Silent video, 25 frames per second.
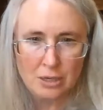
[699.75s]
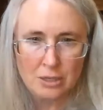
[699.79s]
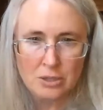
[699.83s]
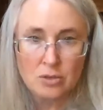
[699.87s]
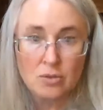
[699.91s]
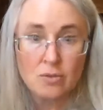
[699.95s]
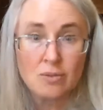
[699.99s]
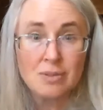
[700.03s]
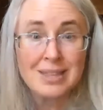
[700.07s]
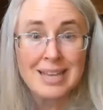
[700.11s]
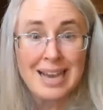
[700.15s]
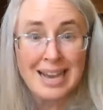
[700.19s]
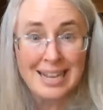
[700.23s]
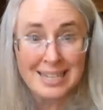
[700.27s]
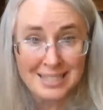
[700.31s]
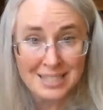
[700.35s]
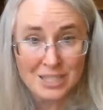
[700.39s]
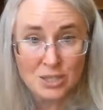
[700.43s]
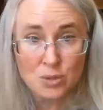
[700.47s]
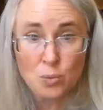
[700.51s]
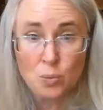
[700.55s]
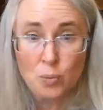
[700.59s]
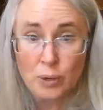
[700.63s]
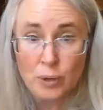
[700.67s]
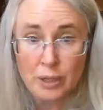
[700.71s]
so that's
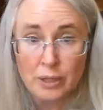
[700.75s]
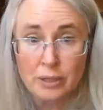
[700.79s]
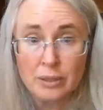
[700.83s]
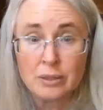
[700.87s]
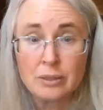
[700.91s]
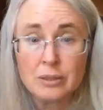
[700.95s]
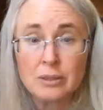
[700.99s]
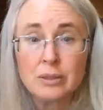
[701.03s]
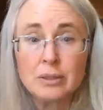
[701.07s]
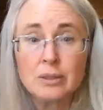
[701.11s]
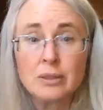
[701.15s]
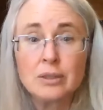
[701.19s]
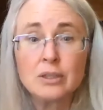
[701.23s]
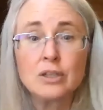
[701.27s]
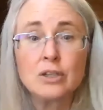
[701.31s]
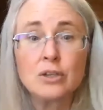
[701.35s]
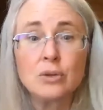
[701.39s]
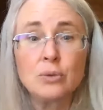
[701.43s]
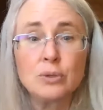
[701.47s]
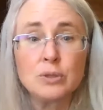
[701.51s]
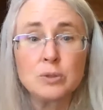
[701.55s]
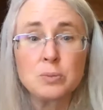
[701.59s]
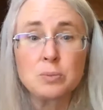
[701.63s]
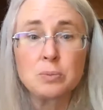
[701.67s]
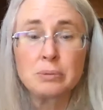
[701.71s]
the one who
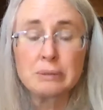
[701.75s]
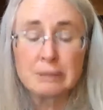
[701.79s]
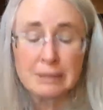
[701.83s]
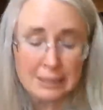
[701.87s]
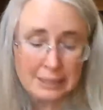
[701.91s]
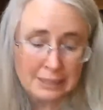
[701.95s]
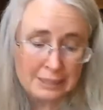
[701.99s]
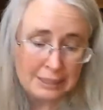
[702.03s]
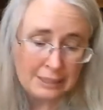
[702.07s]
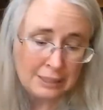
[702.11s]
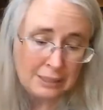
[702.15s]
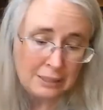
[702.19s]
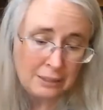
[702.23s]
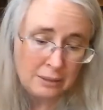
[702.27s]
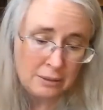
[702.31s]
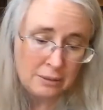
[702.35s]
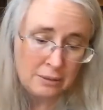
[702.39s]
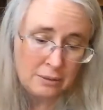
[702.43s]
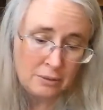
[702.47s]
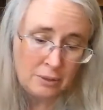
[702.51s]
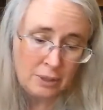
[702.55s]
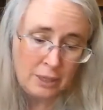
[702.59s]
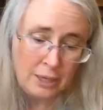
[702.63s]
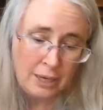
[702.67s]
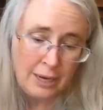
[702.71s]
is bleeding,
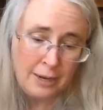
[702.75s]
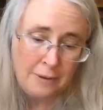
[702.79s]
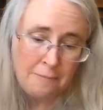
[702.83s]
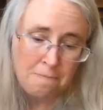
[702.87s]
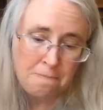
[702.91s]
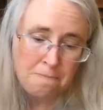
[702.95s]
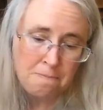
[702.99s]
okay?